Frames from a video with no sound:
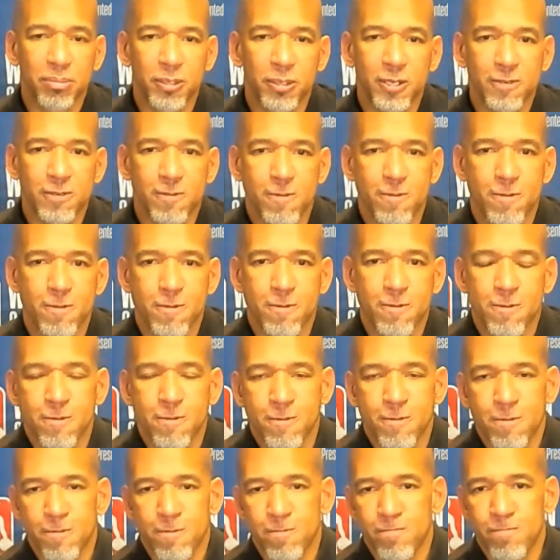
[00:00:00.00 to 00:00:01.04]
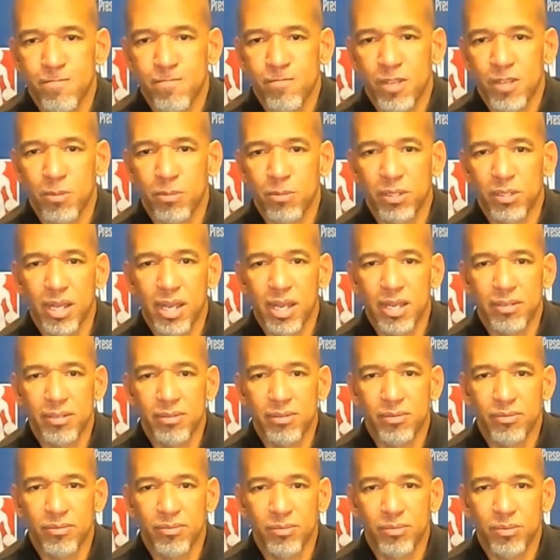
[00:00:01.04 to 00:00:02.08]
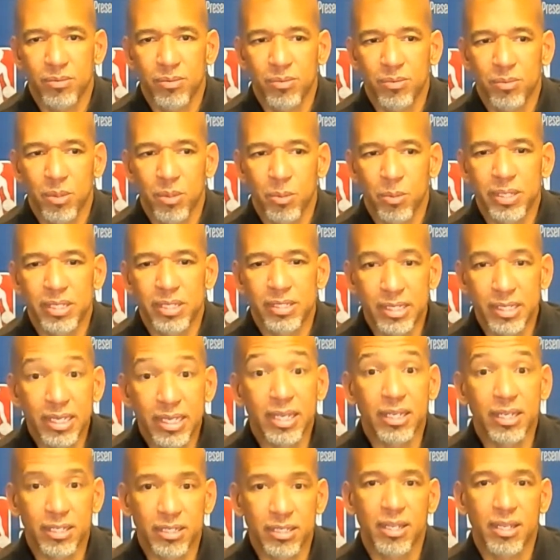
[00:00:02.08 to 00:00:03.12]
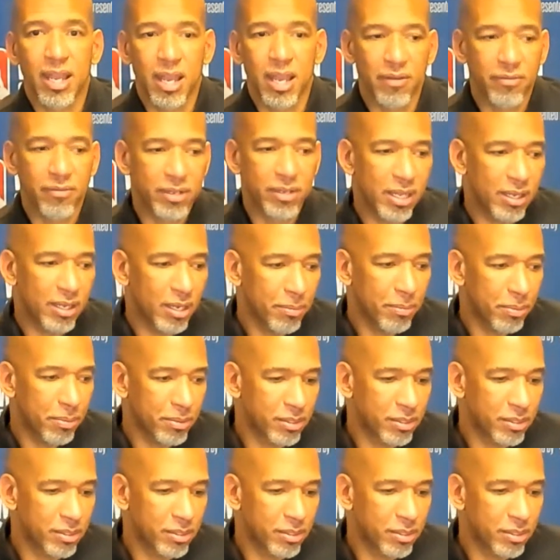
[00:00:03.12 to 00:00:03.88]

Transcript: But I'm glad when we did have an